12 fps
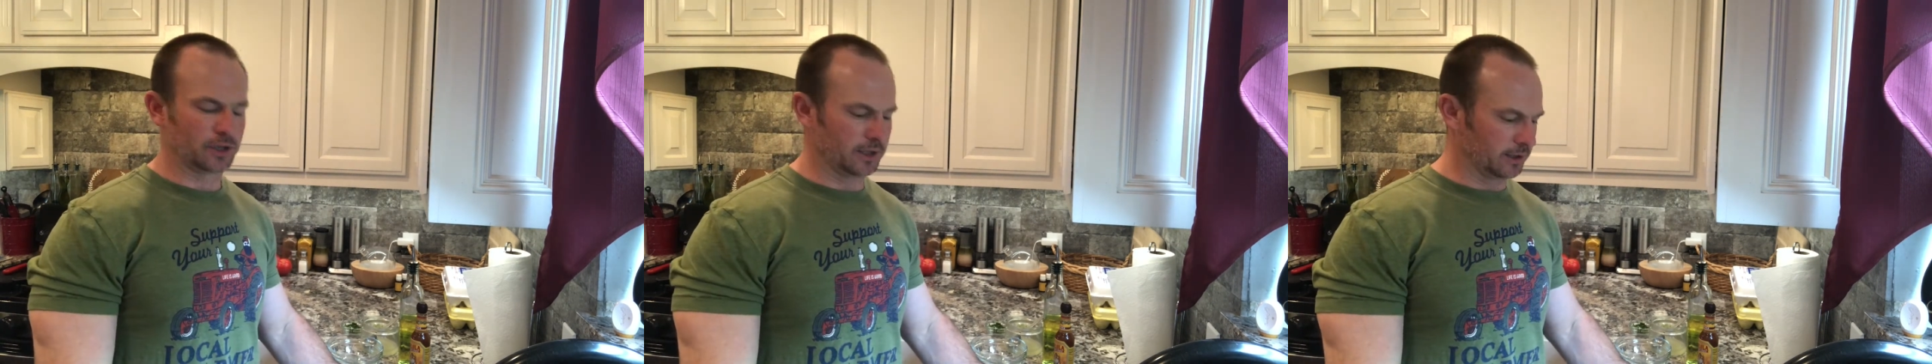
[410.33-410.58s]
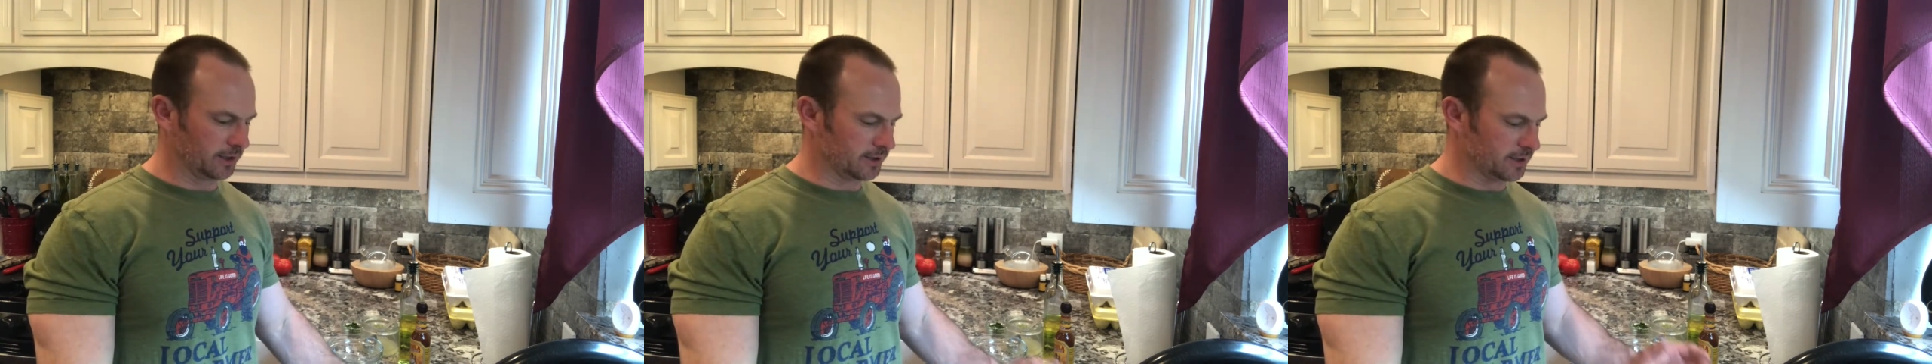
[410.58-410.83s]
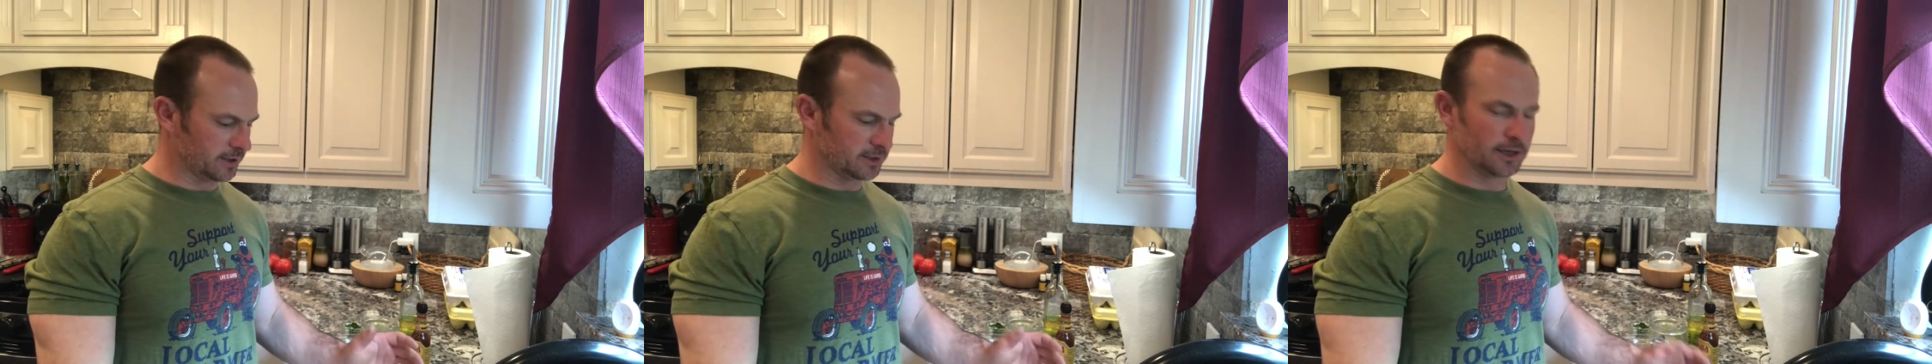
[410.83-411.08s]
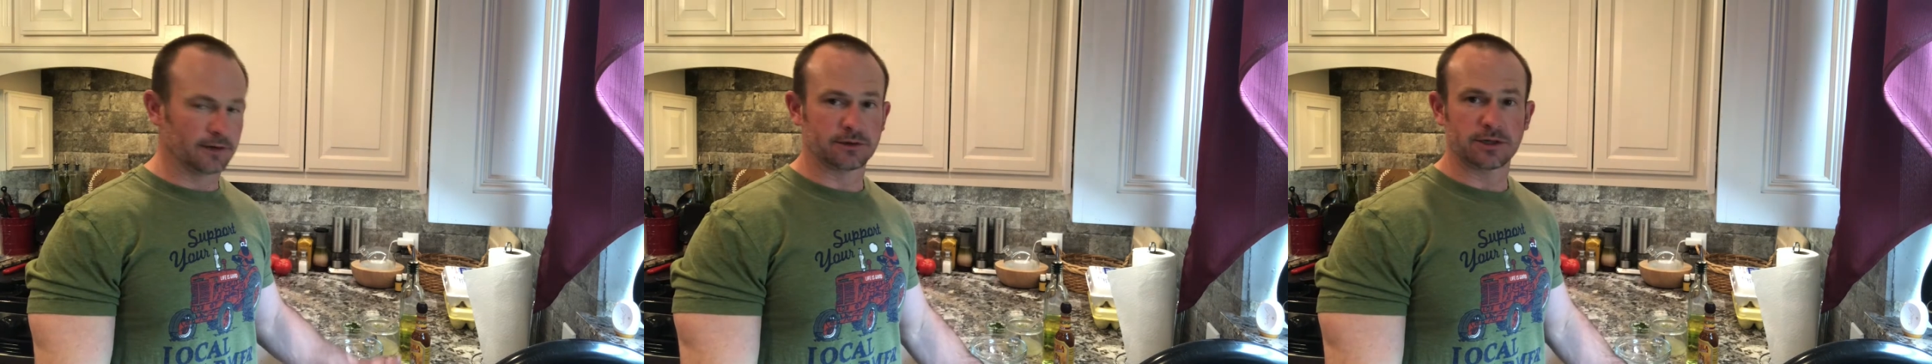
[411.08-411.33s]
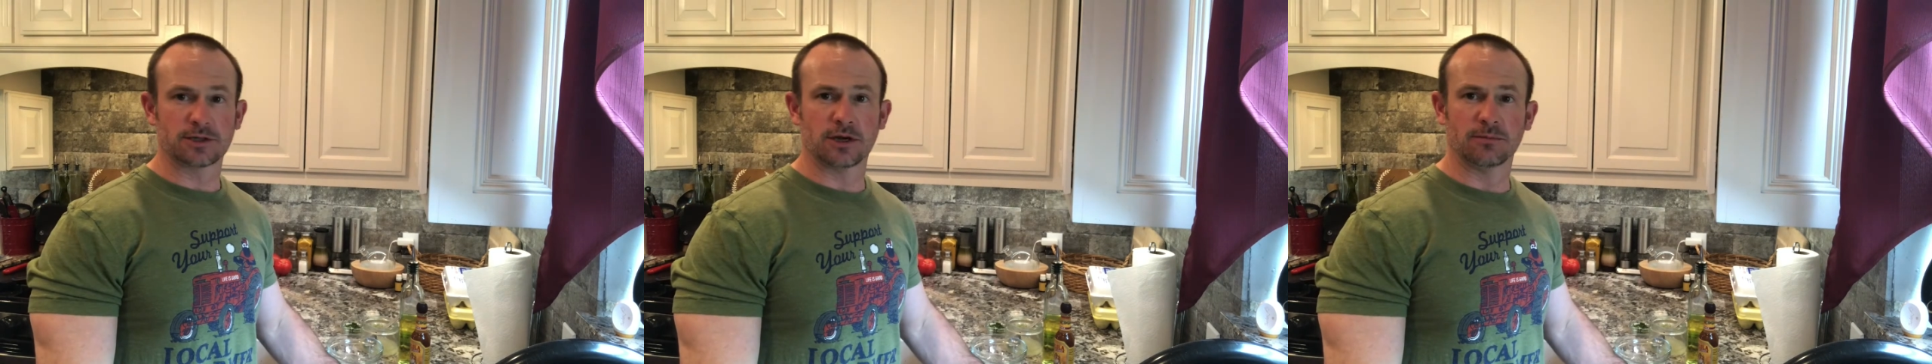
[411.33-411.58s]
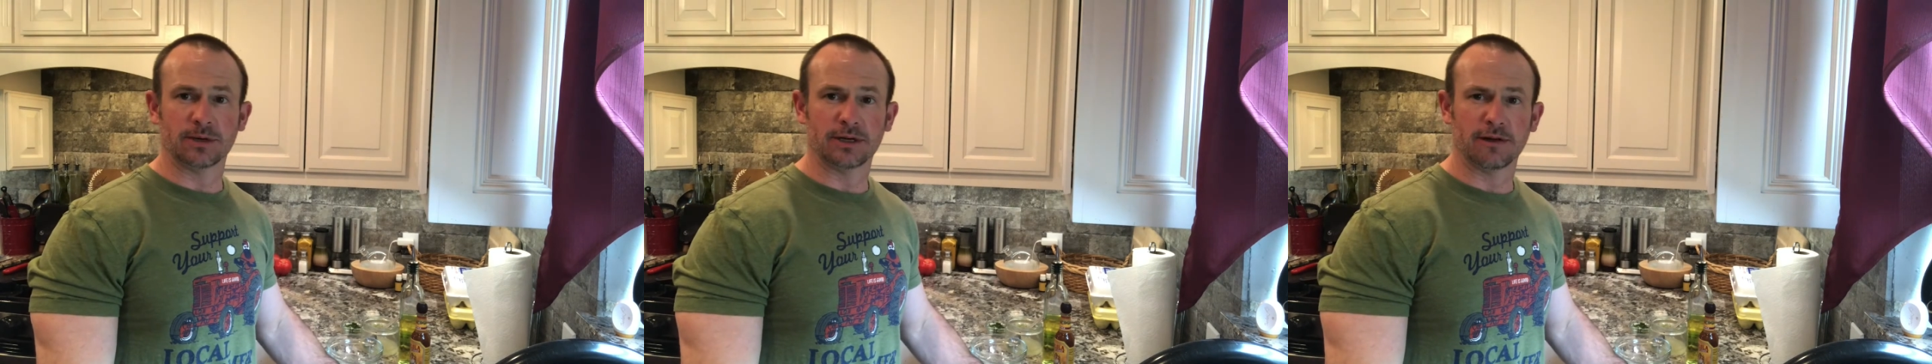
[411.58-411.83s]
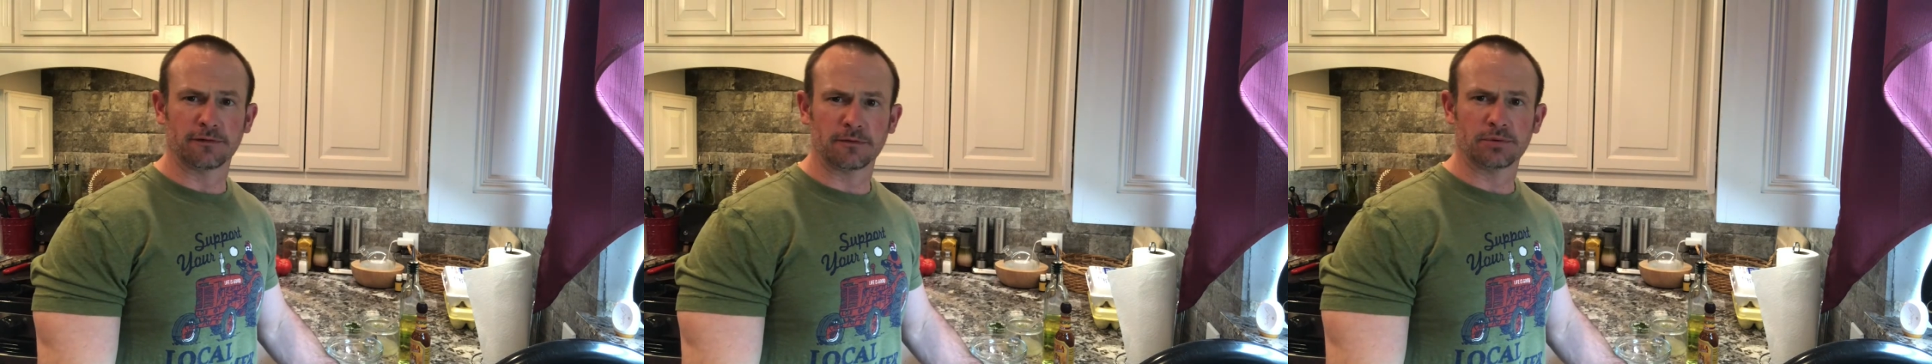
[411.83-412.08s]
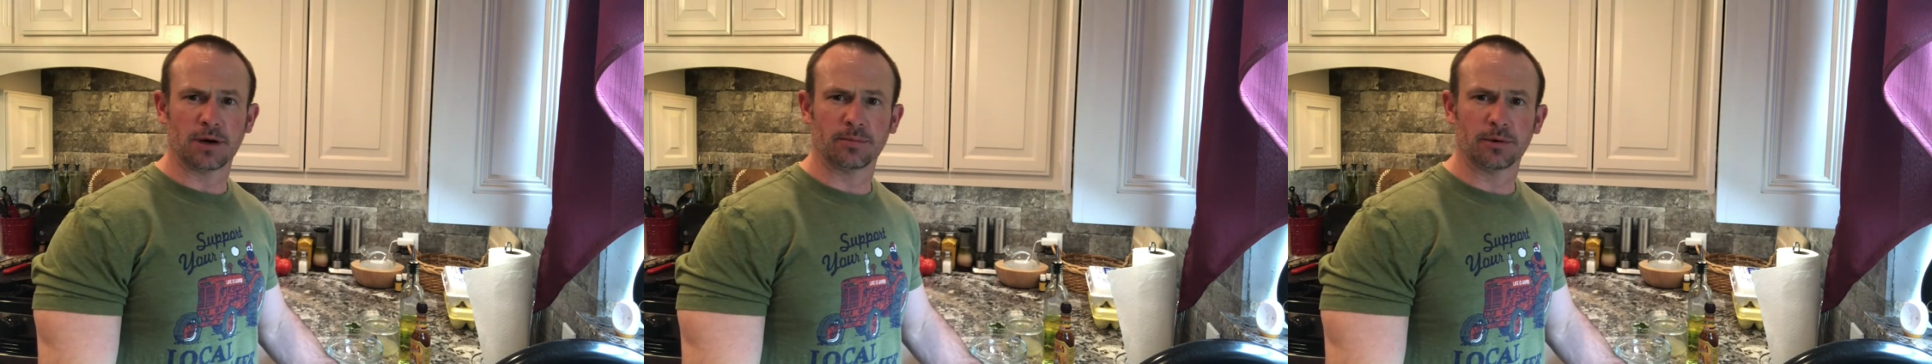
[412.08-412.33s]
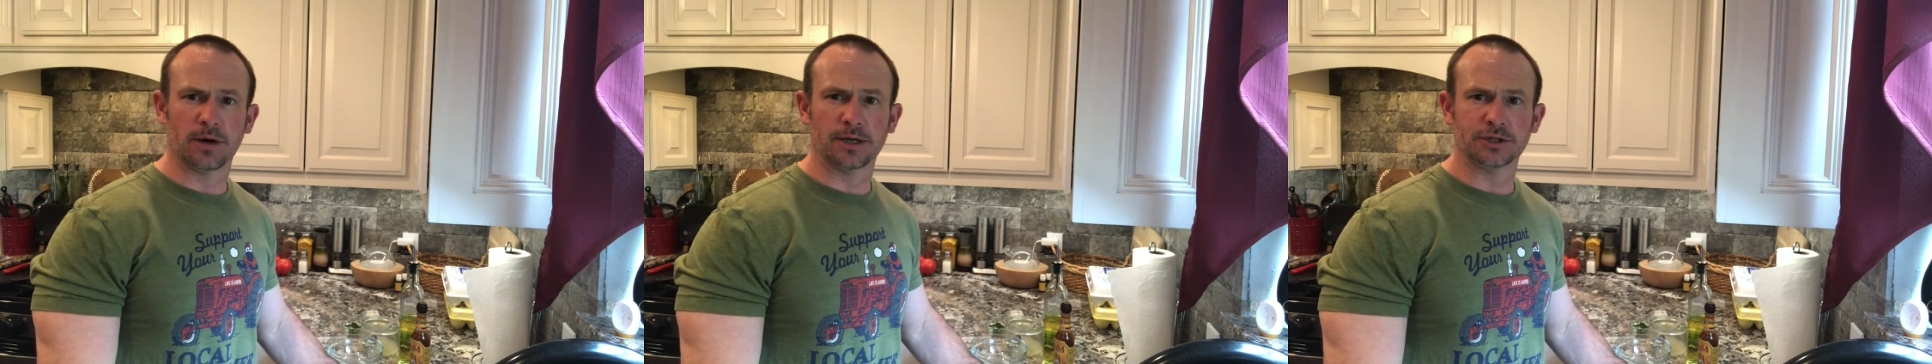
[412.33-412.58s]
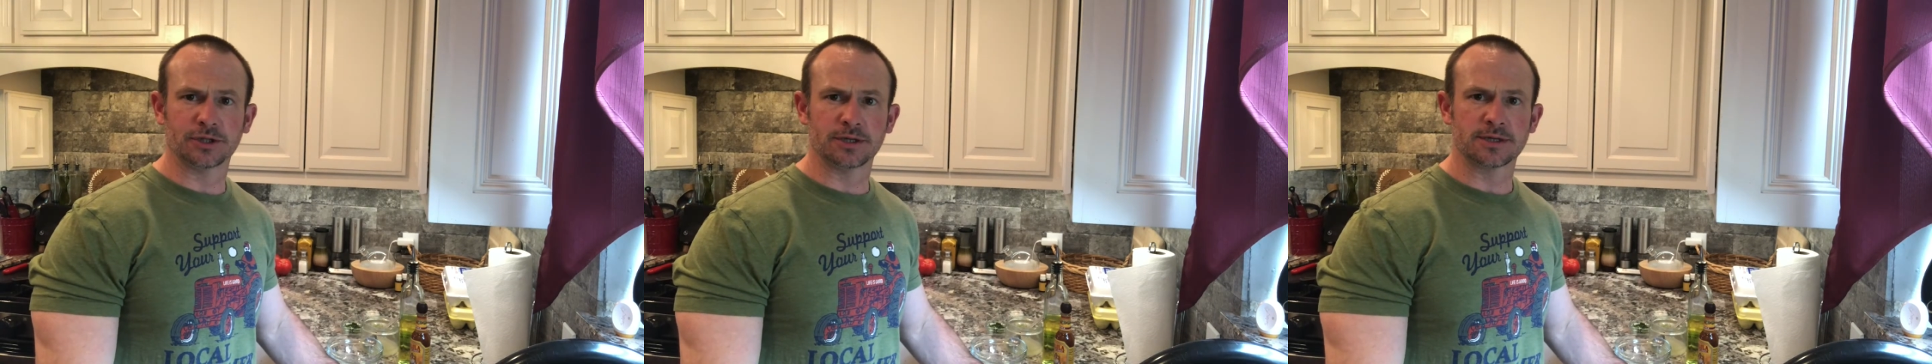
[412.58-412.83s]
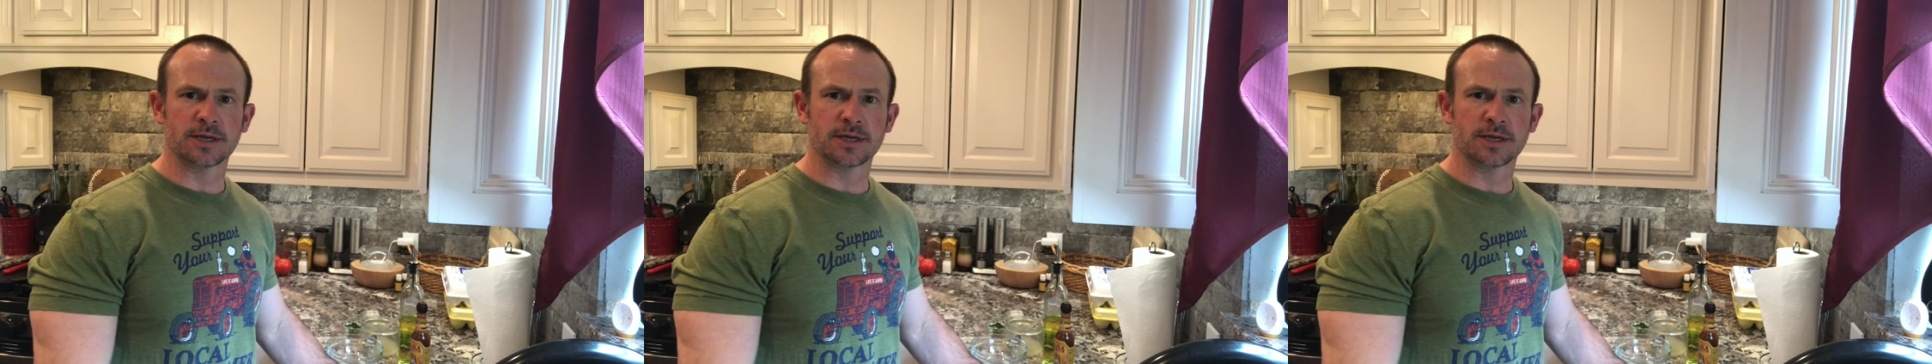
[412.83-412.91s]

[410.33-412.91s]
It lends itself to so many different preparations.